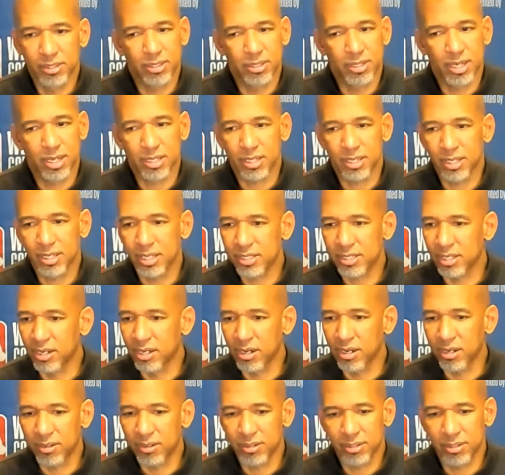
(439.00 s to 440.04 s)
That's
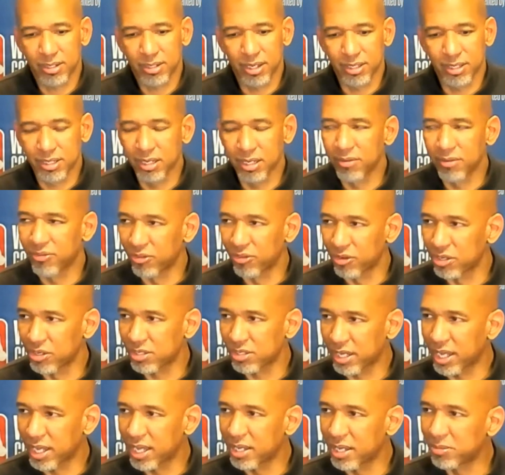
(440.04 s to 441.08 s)
a tough
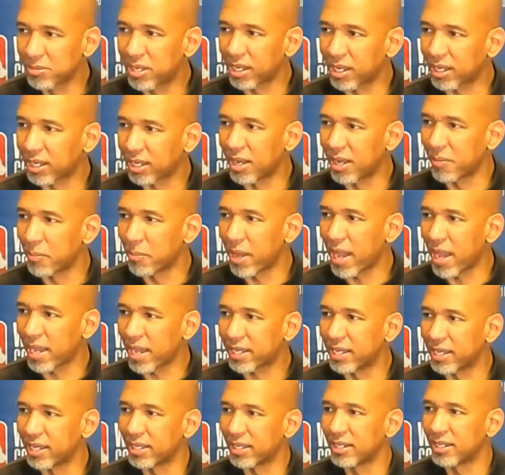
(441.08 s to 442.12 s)
first game to come
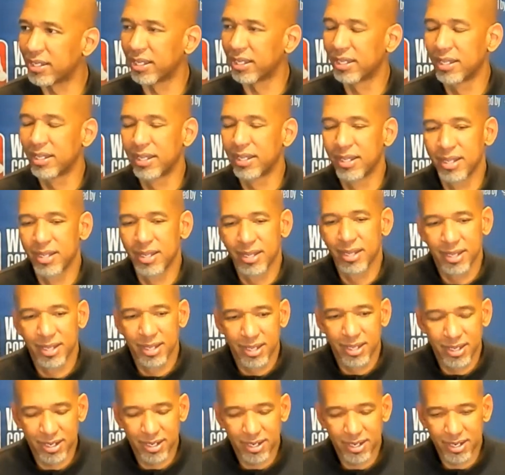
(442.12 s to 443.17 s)
back in.
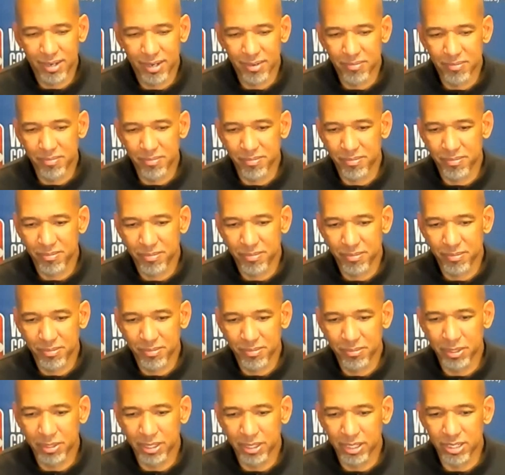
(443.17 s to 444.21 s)

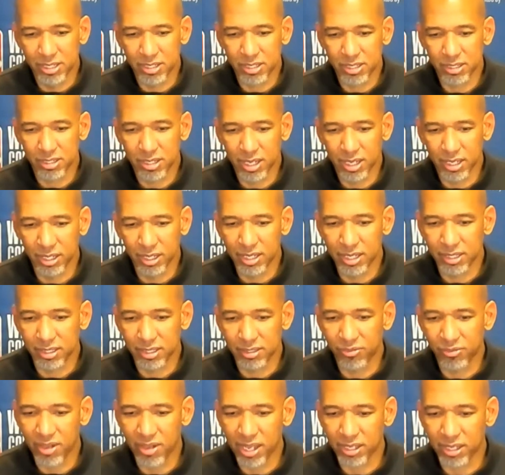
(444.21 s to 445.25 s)
But I like
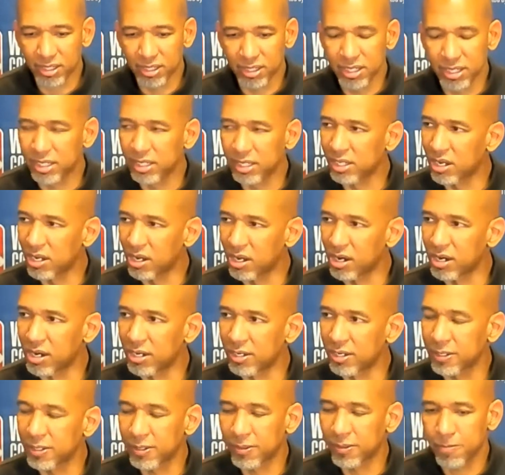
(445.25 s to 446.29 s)
the fact that he can
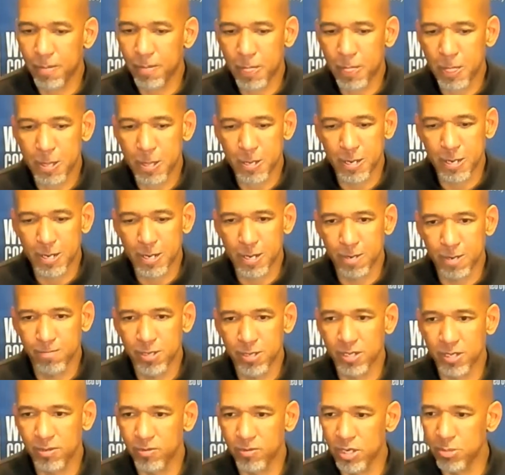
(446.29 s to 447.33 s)
guard.
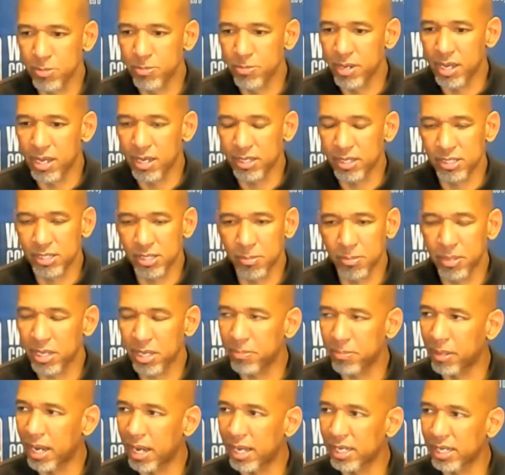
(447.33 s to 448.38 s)
He can rebound. He's a
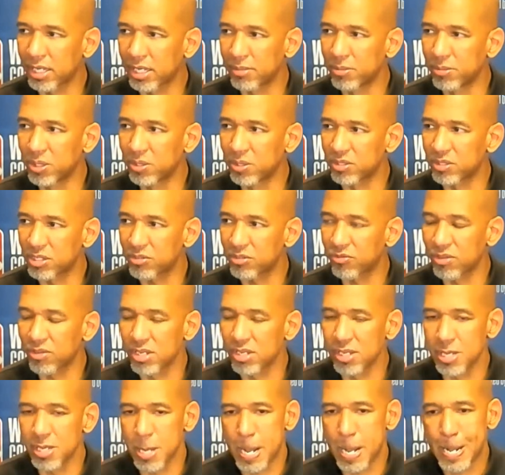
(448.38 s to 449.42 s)
big body. He moves his
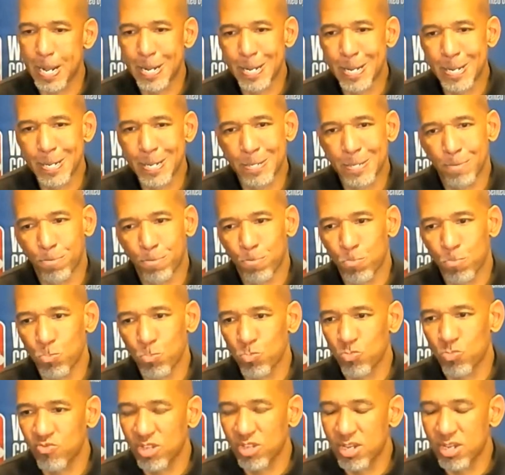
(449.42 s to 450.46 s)
feet.
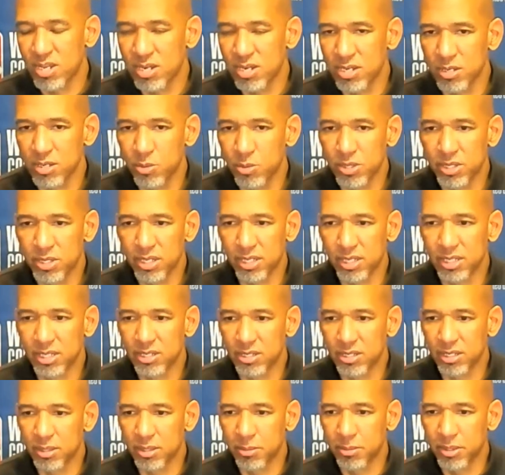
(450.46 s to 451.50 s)
And we think
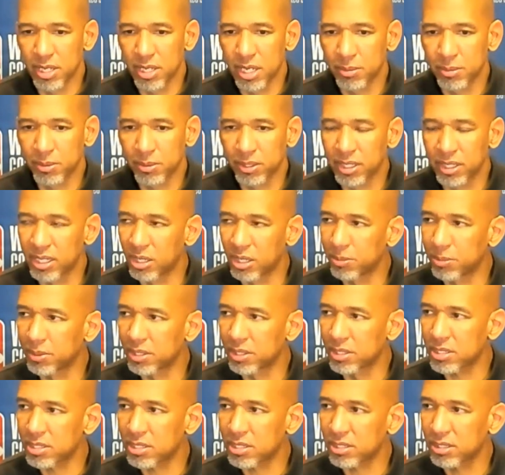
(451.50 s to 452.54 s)
he's going to be able to help
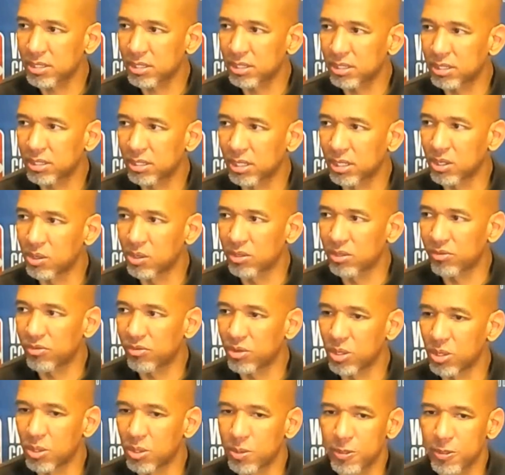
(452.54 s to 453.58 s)
us going
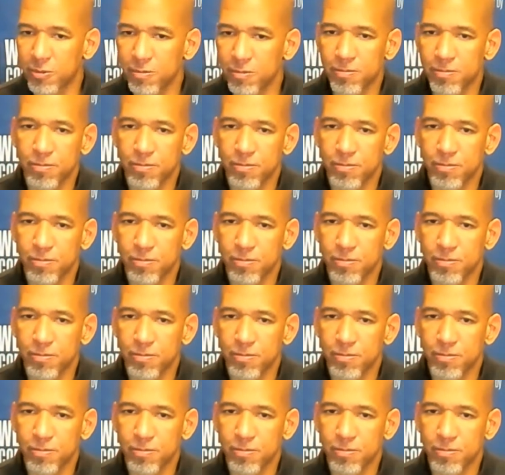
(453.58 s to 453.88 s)
forward.